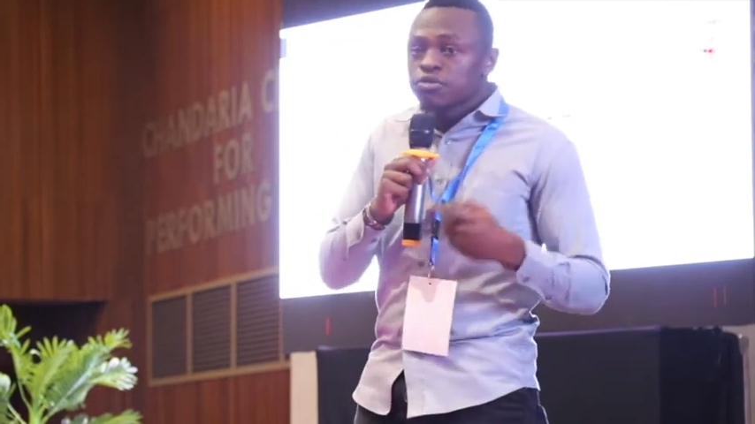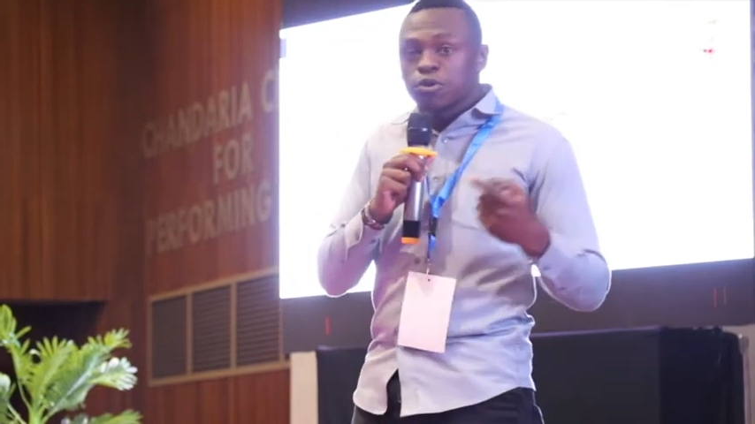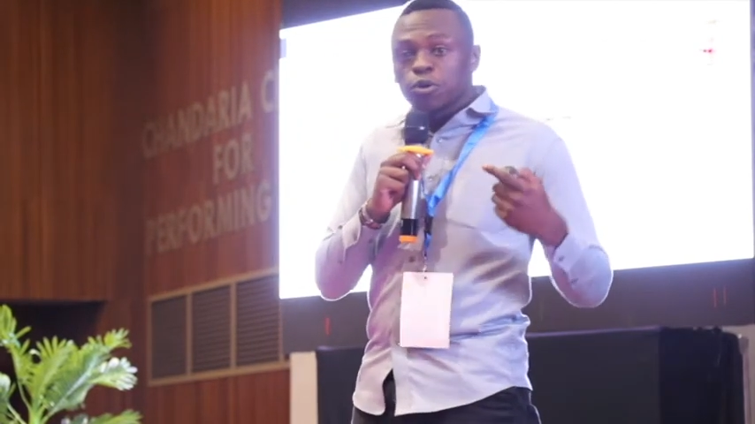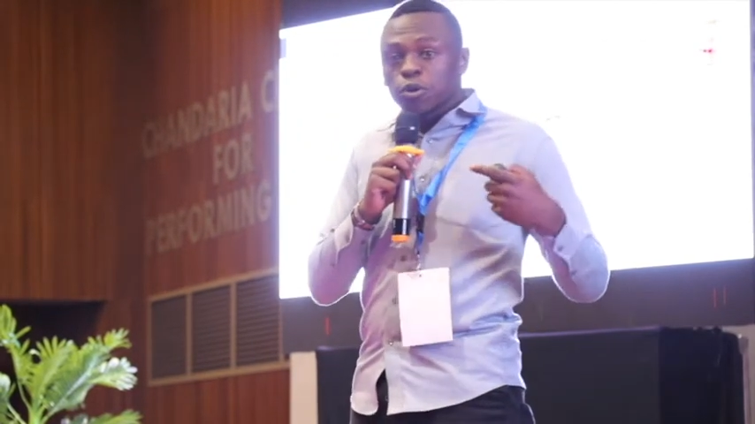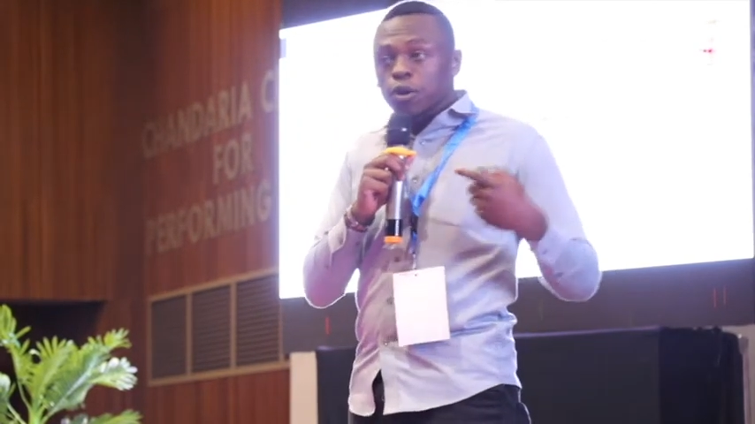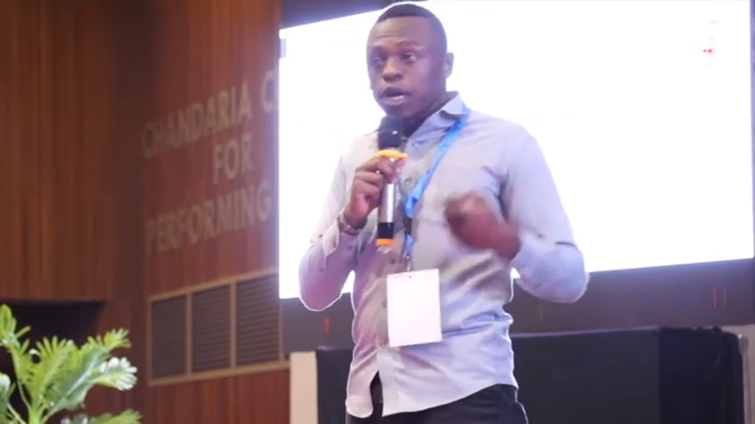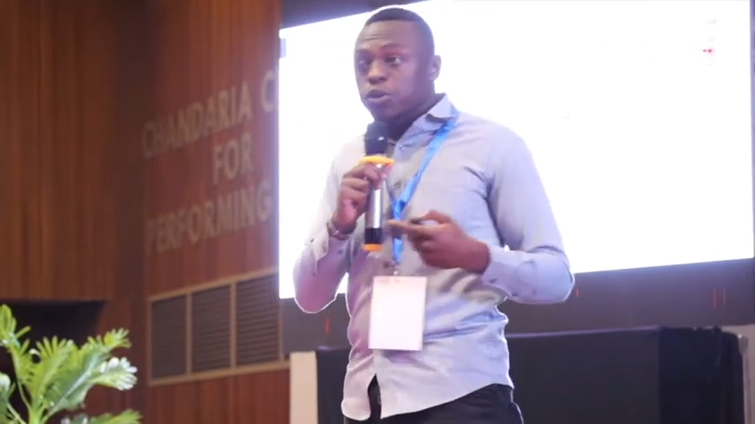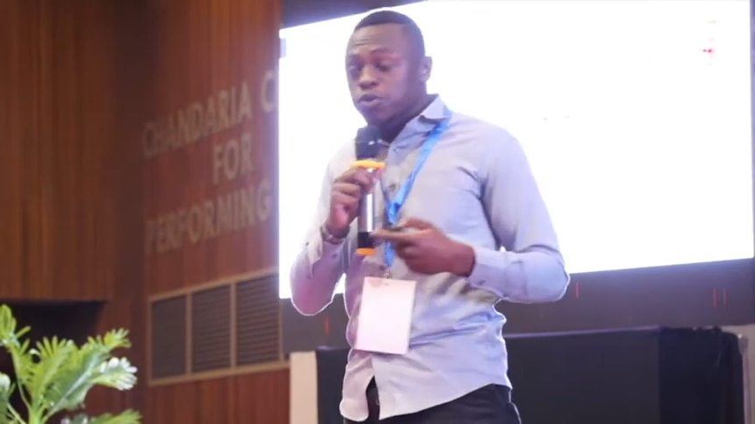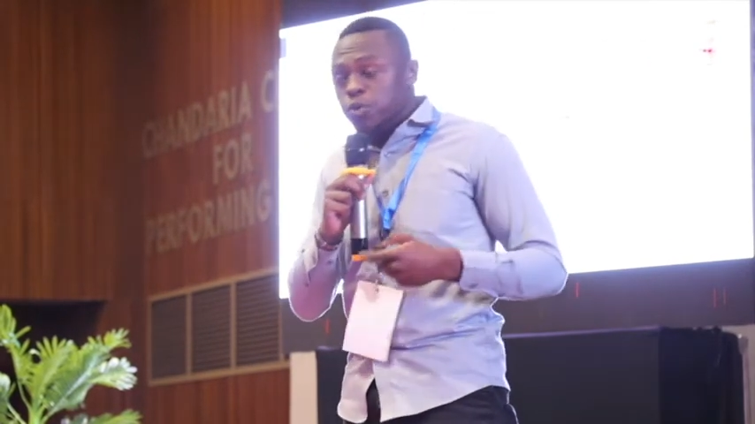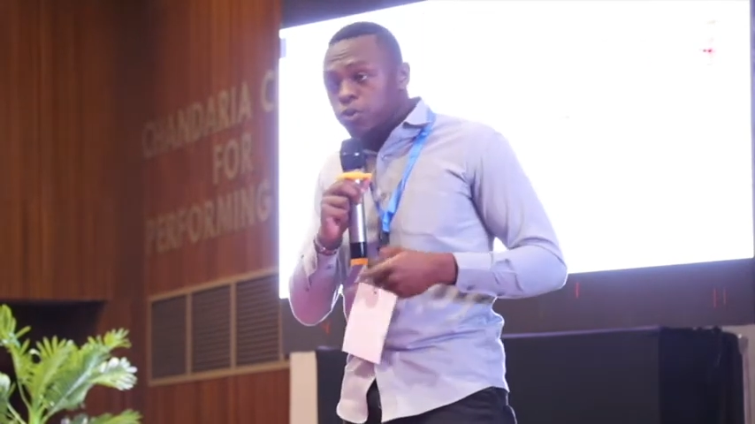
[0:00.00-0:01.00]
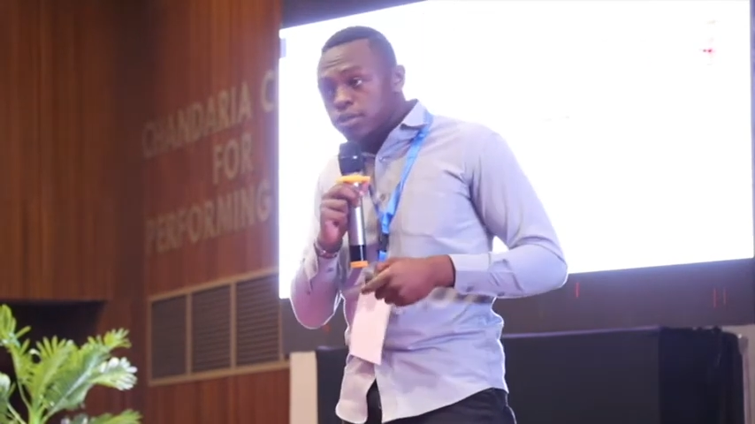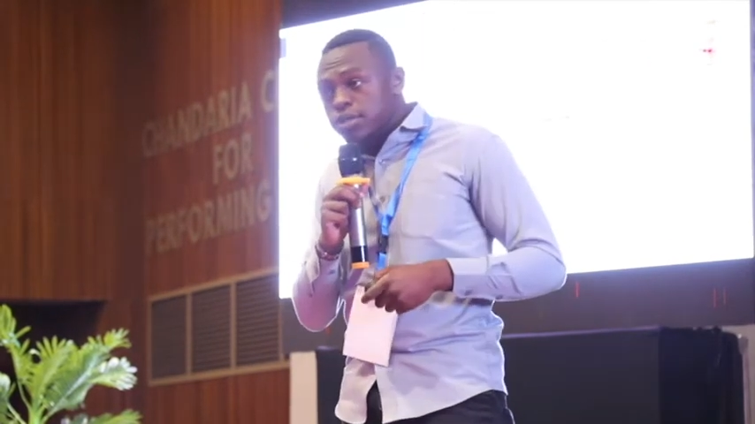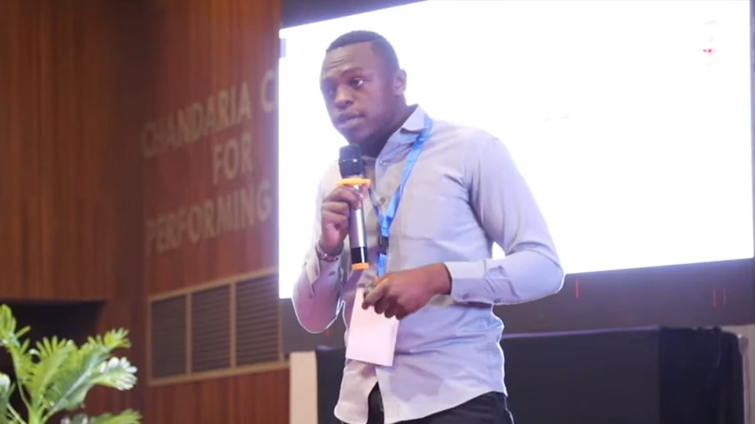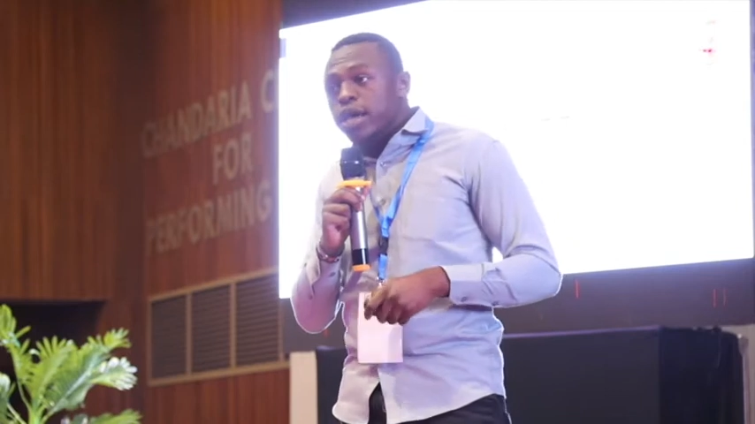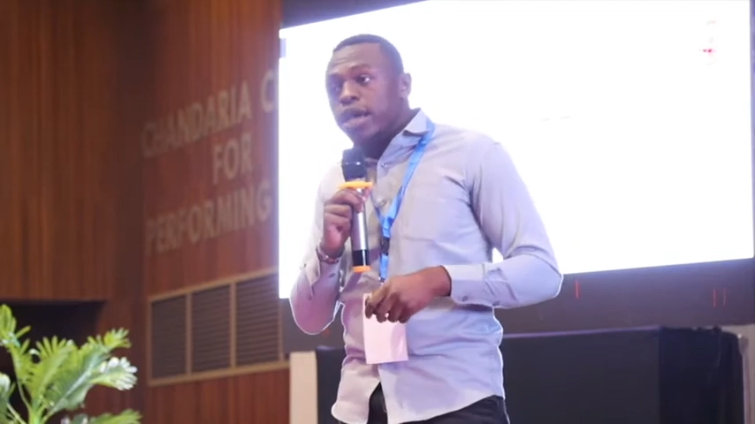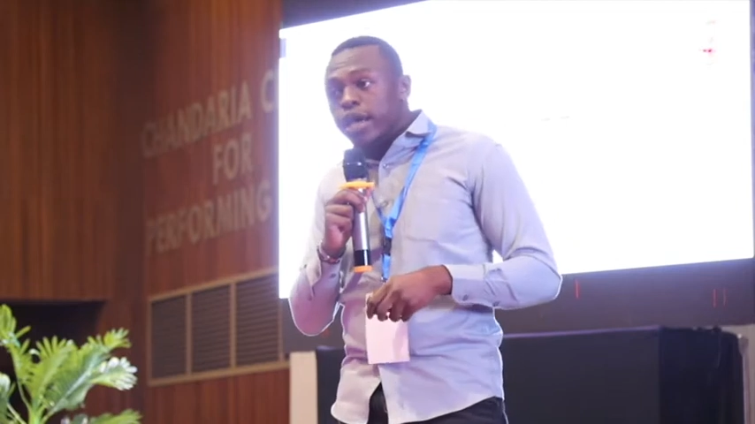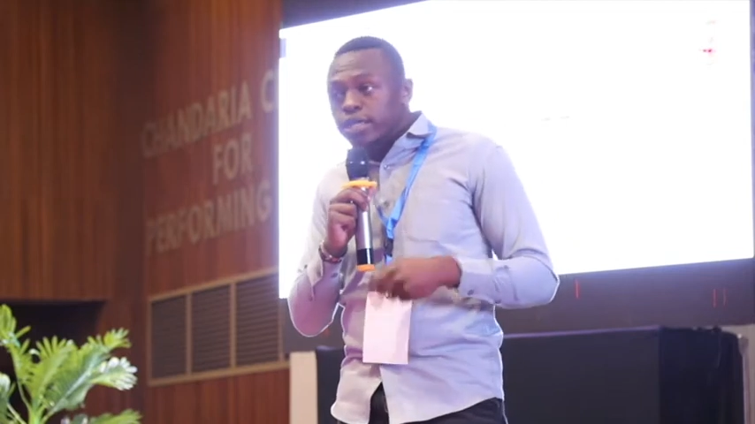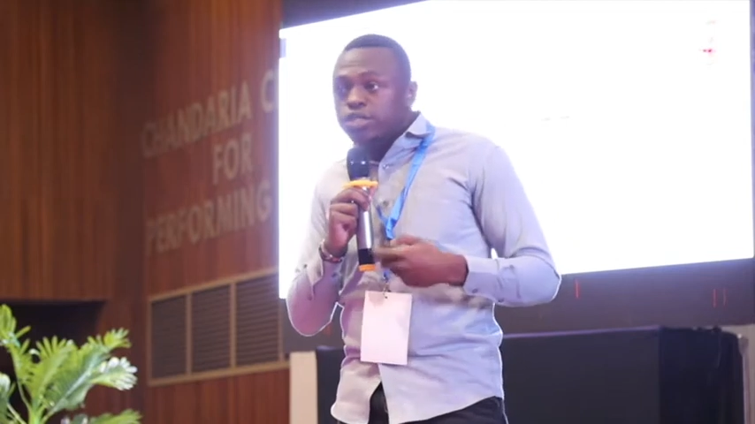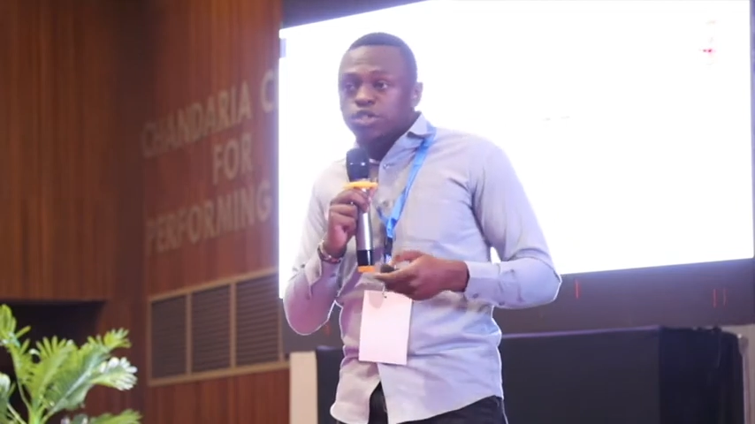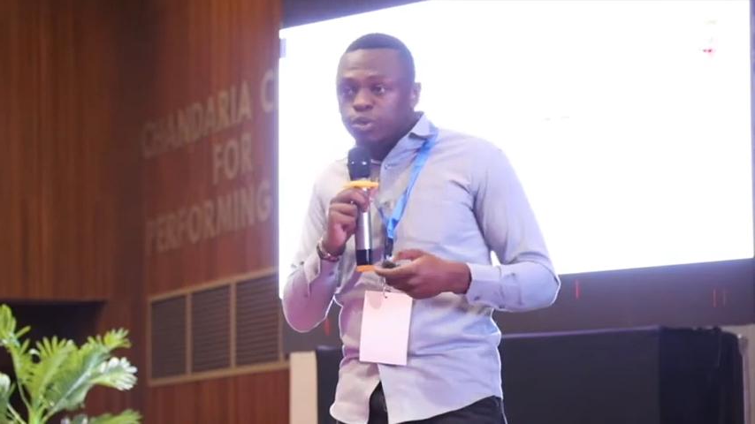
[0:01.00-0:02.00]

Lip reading: for households and